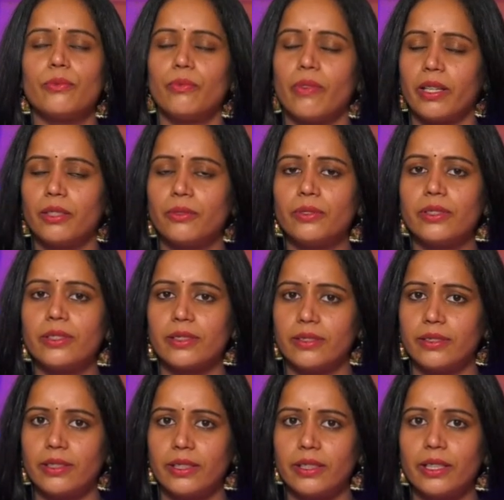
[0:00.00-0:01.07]
Whenever is
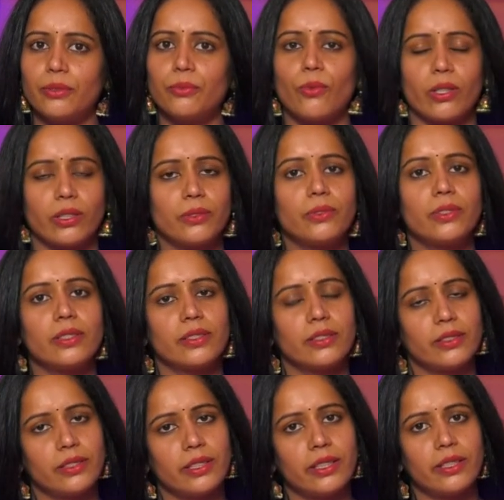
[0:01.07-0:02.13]
needed, whatever is
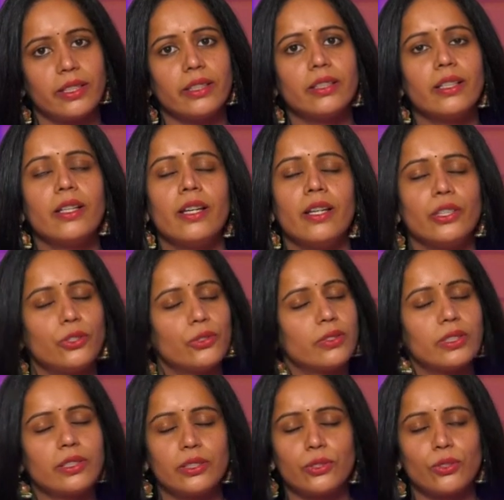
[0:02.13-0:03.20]
needed, you
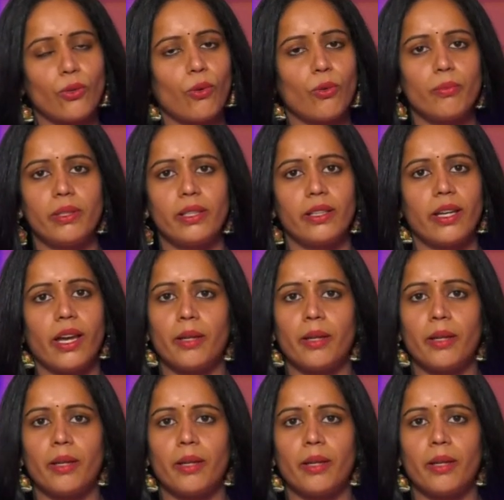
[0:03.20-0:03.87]
just show me.